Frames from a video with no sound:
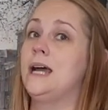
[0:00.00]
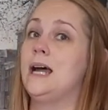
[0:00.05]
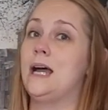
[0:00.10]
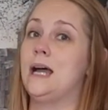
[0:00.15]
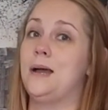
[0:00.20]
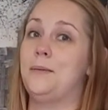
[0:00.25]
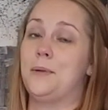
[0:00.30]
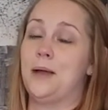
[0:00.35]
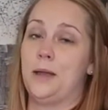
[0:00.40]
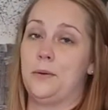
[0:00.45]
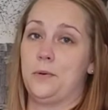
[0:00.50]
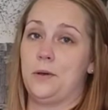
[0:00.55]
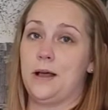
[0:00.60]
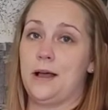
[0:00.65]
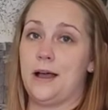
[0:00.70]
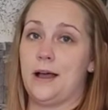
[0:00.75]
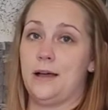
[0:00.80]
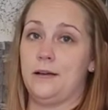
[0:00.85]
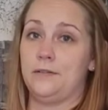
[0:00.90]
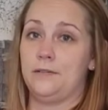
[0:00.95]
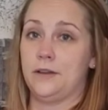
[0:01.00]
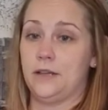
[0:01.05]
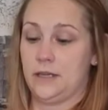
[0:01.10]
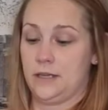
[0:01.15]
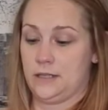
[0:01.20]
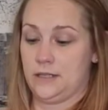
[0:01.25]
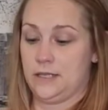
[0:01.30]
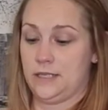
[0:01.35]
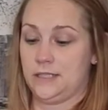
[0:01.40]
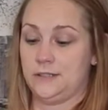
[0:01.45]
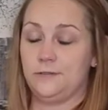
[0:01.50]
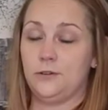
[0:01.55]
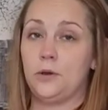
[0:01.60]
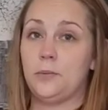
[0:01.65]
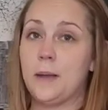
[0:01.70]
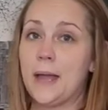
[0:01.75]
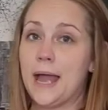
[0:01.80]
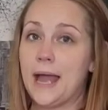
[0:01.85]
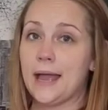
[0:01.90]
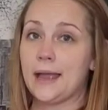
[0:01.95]
um, I will have this full
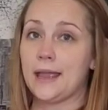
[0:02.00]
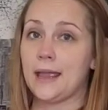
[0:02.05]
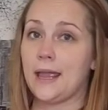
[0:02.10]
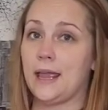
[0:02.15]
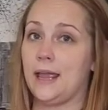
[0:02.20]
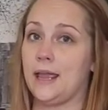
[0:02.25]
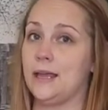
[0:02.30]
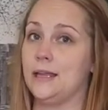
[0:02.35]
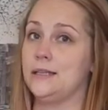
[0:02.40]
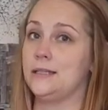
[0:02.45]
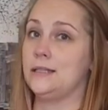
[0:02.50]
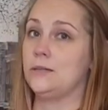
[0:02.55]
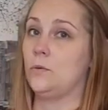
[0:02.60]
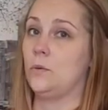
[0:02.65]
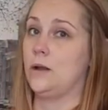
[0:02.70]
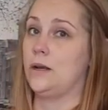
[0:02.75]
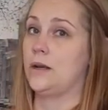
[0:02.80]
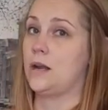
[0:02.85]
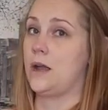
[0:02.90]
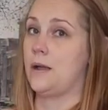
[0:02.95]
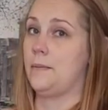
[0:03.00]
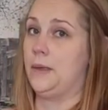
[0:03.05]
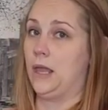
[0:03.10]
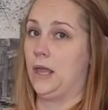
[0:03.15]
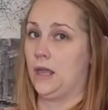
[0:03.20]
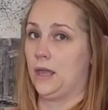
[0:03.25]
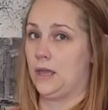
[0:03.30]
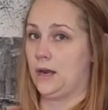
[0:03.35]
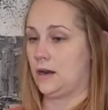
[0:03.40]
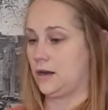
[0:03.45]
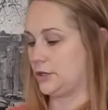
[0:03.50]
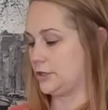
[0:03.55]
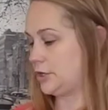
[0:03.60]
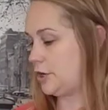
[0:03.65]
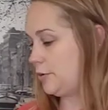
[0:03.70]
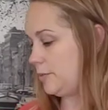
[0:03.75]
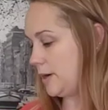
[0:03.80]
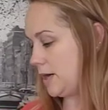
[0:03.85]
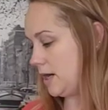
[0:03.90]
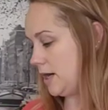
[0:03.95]
pack and one coming in
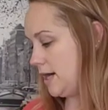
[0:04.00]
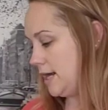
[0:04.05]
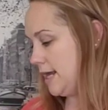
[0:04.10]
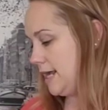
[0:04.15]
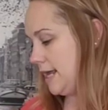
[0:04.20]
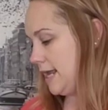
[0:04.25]
October,